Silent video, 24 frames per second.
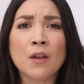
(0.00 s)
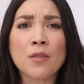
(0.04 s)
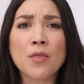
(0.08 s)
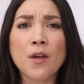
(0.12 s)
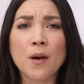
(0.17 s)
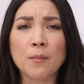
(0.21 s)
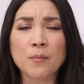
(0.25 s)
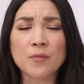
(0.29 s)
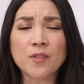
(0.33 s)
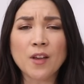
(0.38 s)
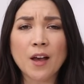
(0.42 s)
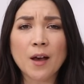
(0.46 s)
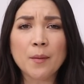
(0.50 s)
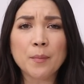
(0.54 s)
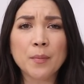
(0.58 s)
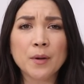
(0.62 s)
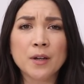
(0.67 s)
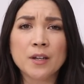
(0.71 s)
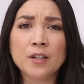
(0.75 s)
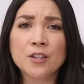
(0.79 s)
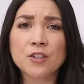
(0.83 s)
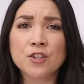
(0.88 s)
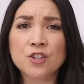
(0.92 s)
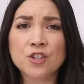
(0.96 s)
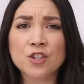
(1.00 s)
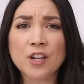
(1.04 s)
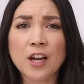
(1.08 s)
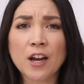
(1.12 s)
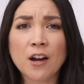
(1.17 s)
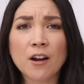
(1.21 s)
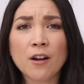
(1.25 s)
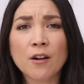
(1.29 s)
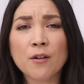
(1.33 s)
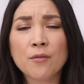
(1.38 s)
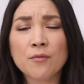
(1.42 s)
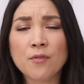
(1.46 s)
Thumbs up,
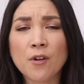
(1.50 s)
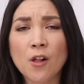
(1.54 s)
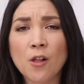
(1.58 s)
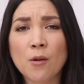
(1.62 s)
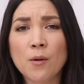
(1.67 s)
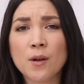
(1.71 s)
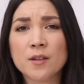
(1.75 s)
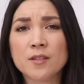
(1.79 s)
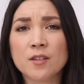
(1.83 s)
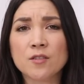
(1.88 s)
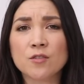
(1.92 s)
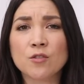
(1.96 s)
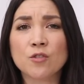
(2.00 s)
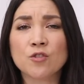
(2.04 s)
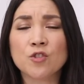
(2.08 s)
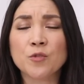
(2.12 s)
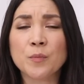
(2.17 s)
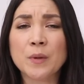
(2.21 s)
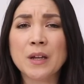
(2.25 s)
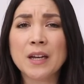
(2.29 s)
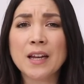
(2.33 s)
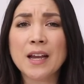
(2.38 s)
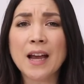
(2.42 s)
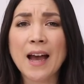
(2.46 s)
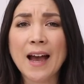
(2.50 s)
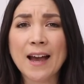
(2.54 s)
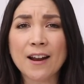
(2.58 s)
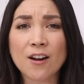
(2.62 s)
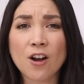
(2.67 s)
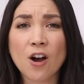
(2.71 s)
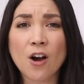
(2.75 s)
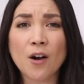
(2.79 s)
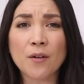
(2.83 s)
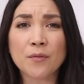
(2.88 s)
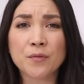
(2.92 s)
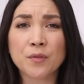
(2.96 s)
share, follow us on social media at
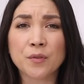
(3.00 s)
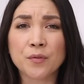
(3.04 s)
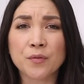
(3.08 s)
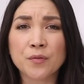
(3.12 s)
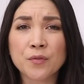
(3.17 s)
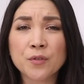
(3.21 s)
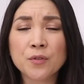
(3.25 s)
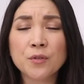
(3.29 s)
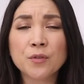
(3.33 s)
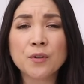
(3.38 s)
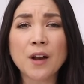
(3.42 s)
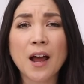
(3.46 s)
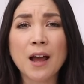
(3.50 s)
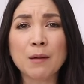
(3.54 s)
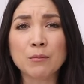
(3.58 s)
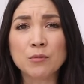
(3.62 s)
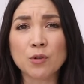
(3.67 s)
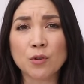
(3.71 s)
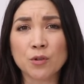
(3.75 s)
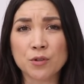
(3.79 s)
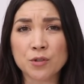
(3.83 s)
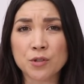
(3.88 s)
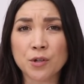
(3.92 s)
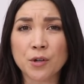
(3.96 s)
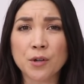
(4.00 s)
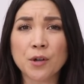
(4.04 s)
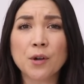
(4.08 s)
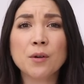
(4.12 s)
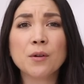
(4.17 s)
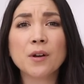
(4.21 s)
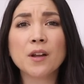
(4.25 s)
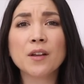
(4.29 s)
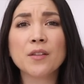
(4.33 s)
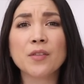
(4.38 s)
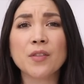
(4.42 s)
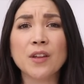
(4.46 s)
Hot for Food. I'm Lauren
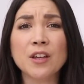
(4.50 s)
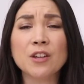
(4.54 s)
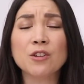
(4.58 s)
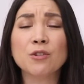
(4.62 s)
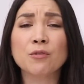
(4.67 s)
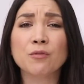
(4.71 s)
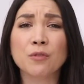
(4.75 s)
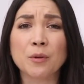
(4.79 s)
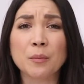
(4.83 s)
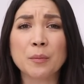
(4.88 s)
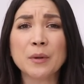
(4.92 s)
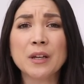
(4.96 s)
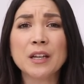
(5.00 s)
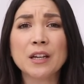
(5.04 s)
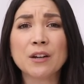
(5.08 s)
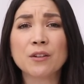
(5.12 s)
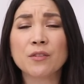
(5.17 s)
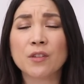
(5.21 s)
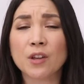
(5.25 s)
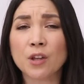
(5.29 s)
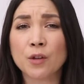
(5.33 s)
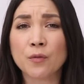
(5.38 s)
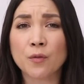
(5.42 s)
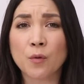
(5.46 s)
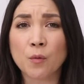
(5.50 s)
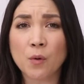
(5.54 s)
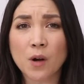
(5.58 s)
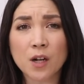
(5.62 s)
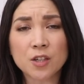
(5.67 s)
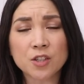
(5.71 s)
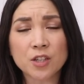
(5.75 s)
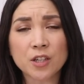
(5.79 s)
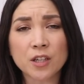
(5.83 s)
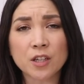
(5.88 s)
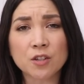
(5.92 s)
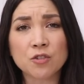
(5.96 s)
Toyota. Thank you for being here. Thank you for
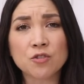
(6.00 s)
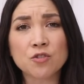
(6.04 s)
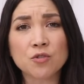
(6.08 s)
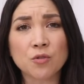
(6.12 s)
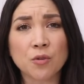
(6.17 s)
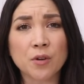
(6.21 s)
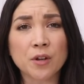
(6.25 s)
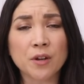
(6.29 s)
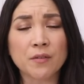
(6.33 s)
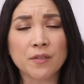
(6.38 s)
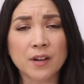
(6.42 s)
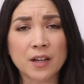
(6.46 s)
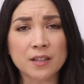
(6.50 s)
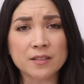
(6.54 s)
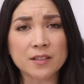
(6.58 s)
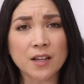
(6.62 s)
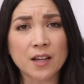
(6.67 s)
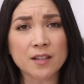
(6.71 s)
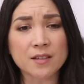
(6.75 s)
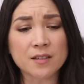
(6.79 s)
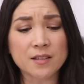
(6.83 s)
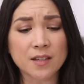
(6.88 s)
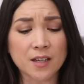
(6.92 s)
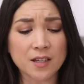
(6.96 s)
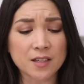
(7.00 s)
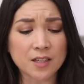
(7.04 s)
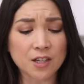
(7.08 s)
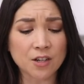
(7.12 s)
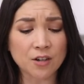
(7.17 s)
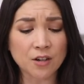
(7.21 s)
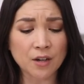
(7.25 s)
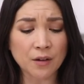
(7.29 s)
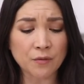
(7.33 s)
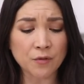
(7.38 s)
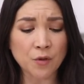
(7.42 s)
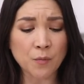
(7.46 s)
watching. Enjoy your Valentine's Day
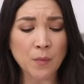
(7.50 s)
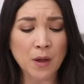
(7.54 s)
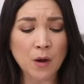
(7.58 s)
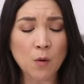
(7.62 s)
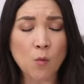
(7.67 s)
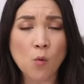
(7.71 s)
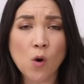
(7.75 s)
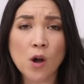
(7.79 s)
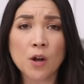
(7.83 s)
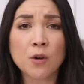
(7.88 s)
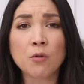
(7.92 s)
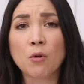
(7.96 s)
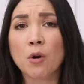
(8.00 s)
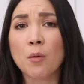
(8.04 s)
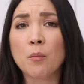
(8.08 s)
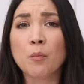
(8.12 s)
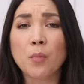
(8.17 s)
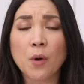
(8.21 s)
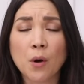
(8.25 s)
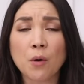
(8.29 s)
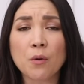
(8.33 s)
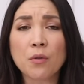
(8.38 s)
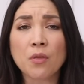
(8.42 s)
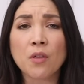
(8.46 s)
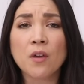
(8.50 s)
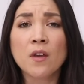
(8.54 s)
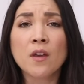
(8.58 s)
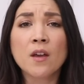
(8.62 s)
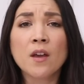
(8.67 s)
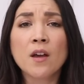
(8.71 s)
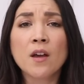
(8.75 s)
dinner if you make one or both